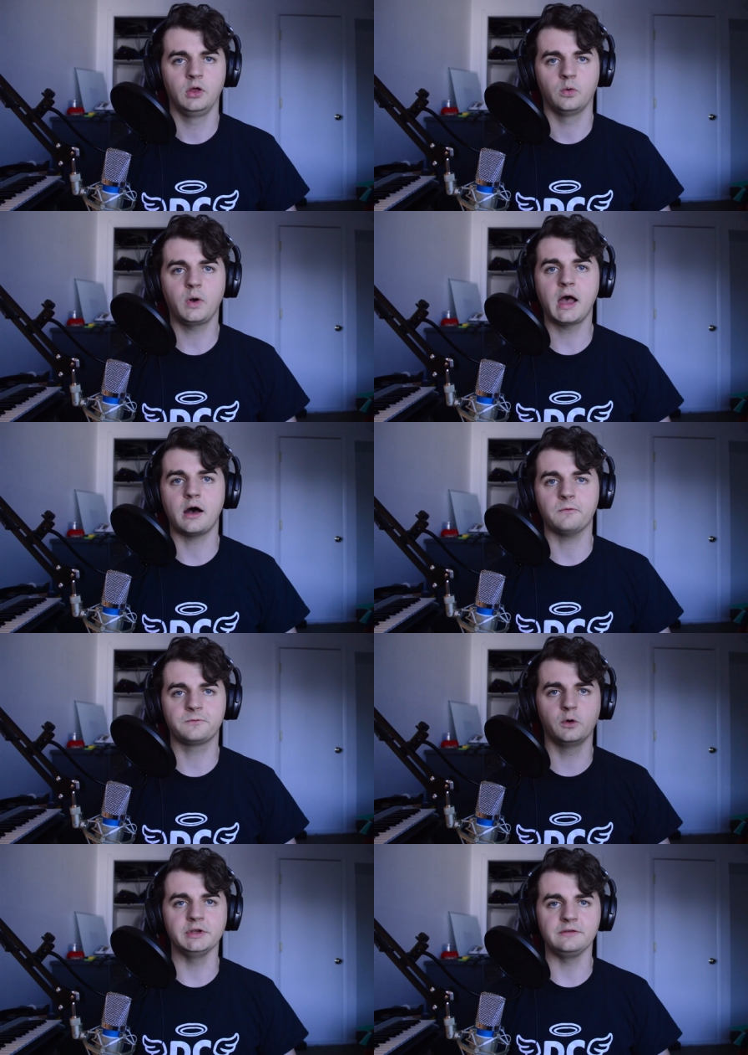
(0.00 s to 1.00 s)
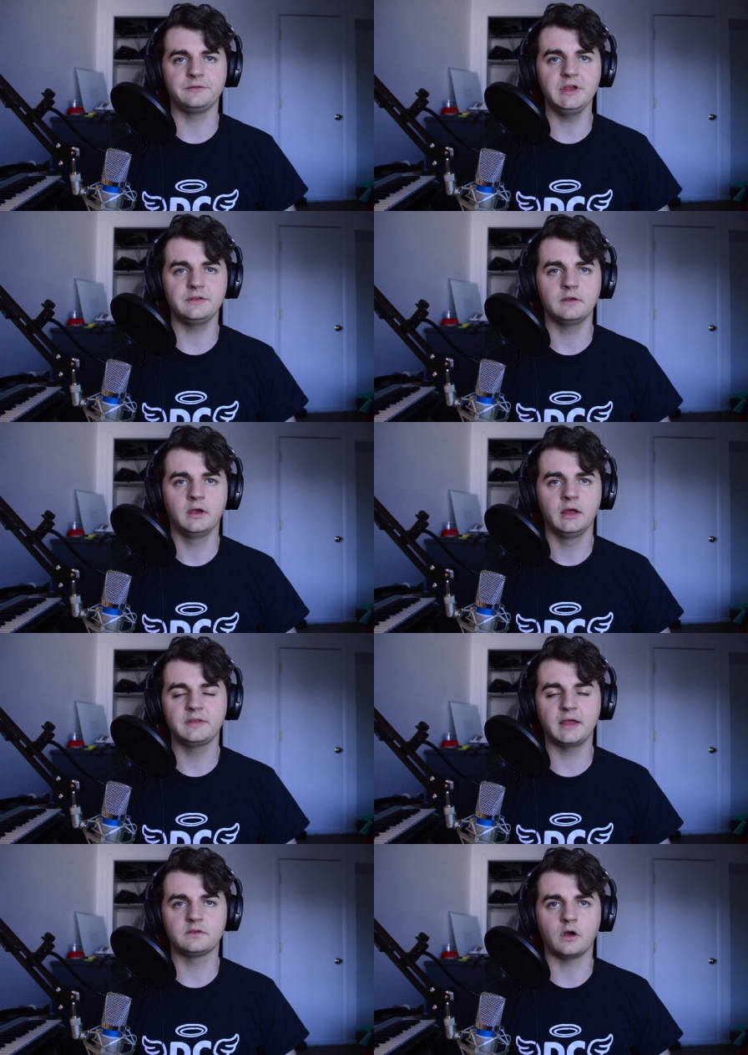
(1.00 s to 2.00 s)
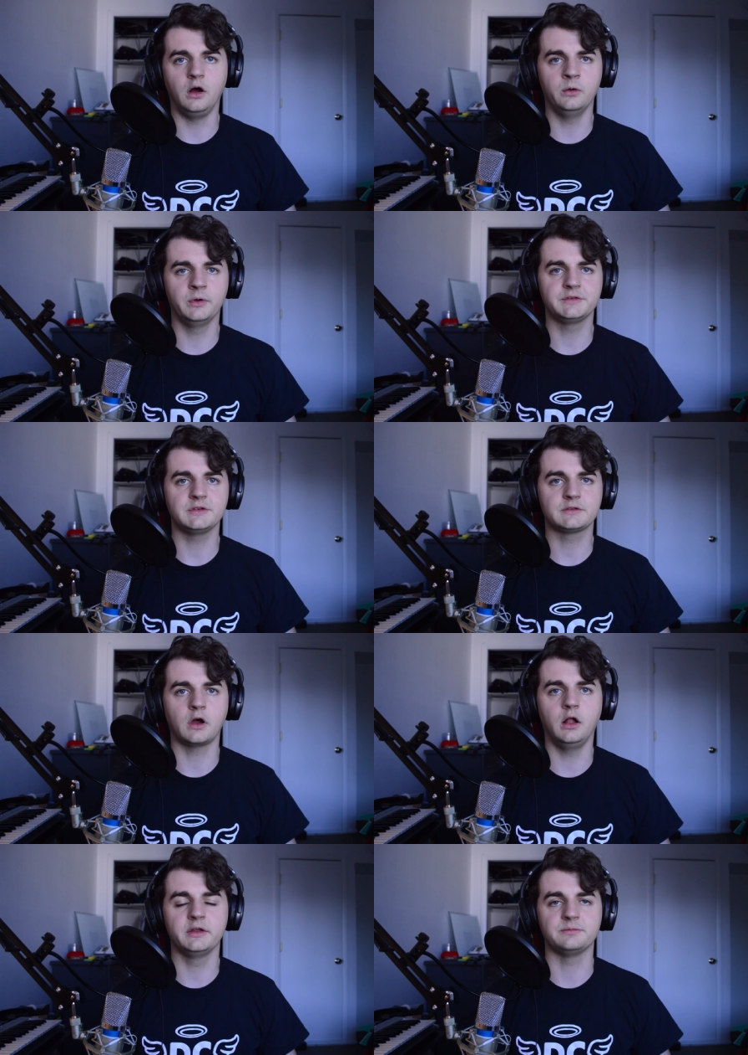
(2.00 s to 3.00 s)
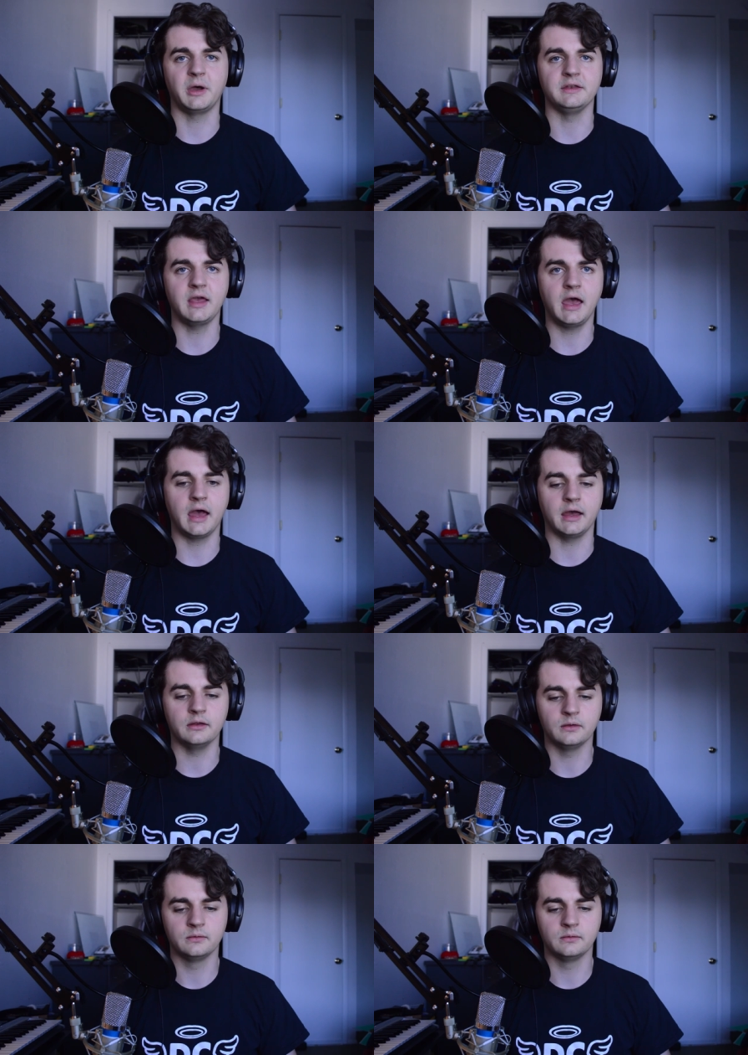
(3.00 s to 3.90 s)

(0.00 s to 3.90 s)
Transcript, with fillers: Wow, 40 feet? That's almost as tall as my dad.